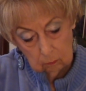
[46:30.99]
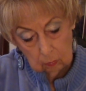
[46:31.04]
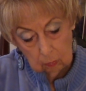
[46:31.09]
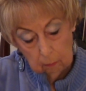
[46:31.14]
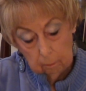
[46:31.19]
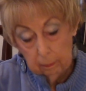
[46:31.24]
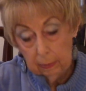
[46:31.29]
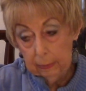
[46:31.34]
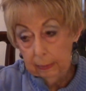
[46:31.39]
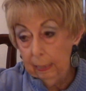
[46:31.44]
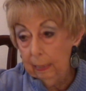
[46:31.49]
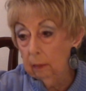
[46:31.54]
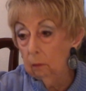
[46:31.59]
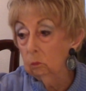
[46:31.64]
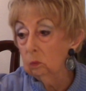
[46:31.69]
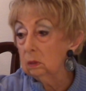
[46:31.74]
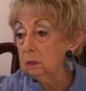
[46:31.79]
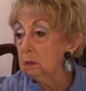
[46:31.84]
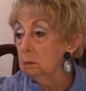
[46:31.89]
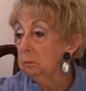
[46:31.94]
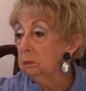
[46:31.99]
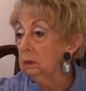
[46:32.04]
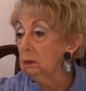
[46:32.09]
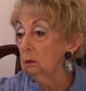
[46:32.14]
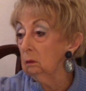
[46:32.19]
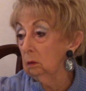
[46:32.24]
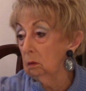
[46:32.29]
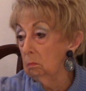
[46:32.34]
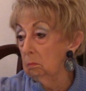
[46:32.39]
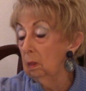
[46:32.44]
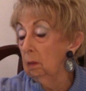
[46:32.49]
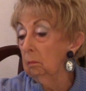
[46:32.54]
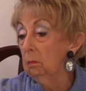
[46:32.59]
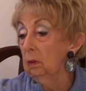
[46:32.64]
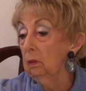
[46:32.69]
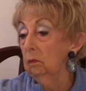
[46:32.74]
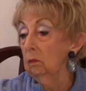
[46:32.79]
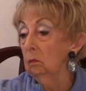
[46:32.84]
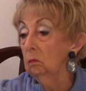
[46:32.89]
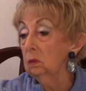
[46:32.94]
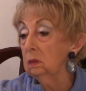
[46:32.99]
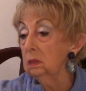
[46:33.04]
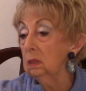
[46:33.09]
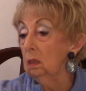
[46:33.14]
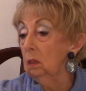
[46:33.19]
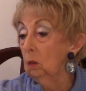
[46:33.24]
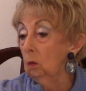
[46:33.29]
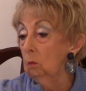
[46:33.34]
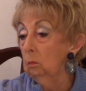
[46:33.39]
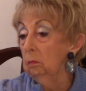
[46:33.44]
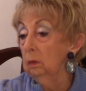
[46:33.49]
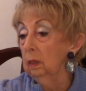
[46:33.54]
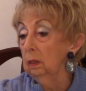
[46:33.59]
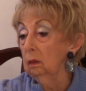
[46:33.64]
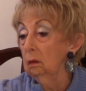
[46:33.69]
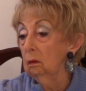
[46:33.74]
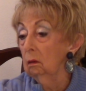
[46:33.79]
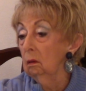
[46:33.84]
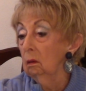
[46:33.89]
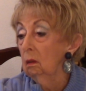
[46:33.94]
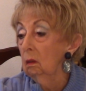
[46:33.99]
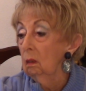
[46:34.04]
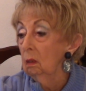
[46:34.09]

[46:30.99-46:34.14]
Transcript: My dad was a builder, my mother was a homemaker,